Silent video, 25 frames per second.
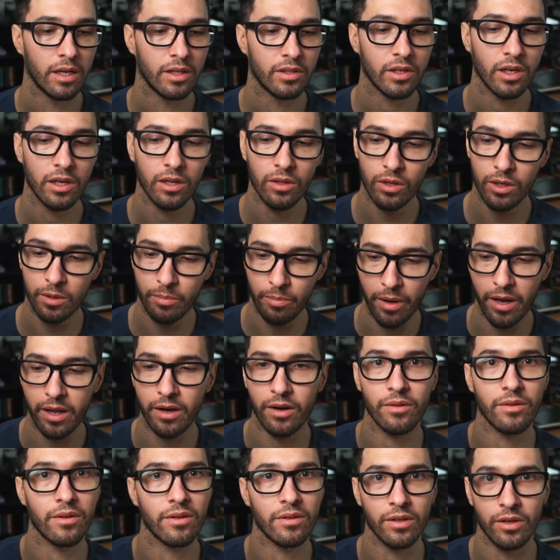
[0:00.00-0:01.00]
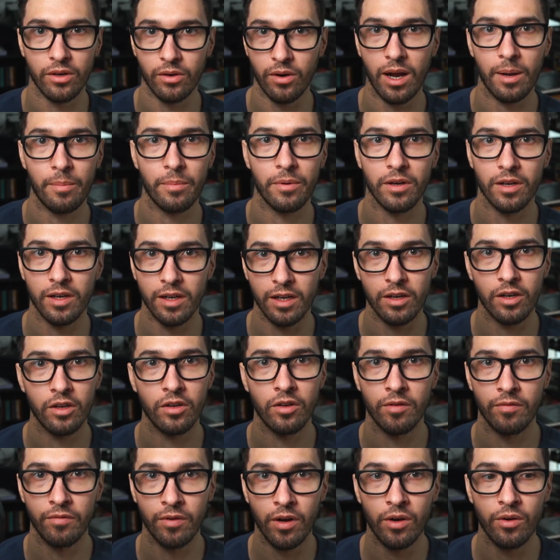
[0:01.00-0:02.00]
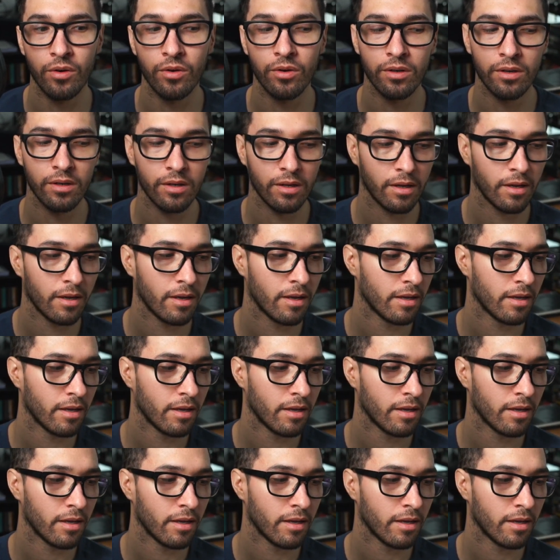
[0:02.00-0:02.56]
It's going to look better than the crap you're going to get on your phone.